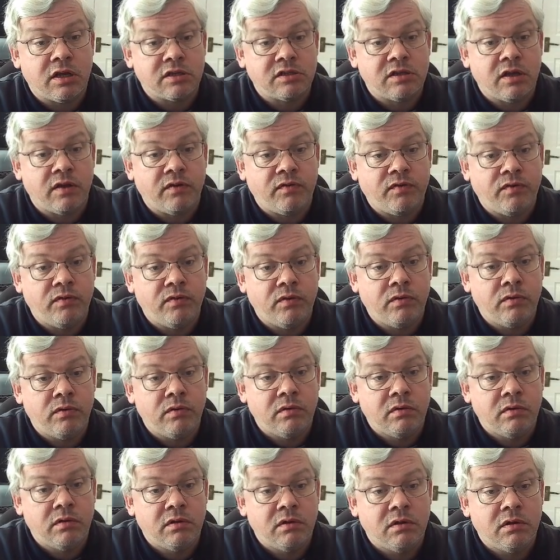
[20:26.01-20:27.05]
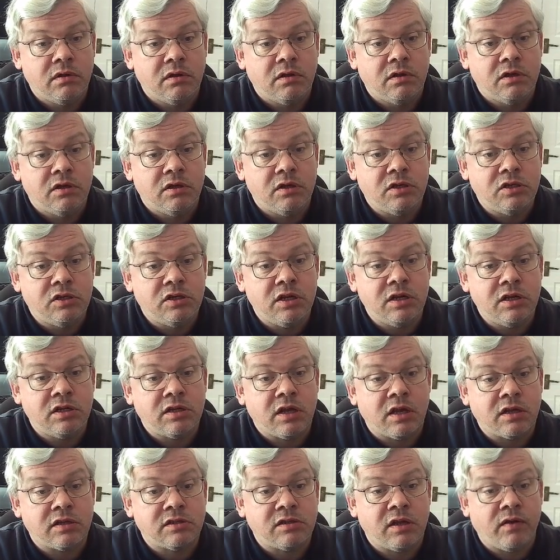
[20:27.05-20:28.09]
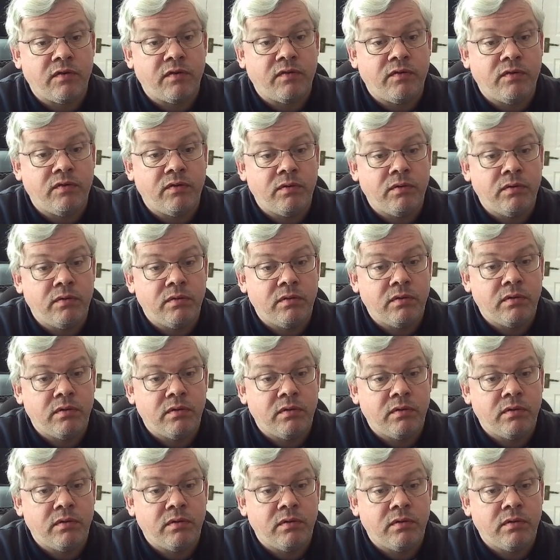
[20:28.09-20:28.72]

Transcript: f4, g takes f4,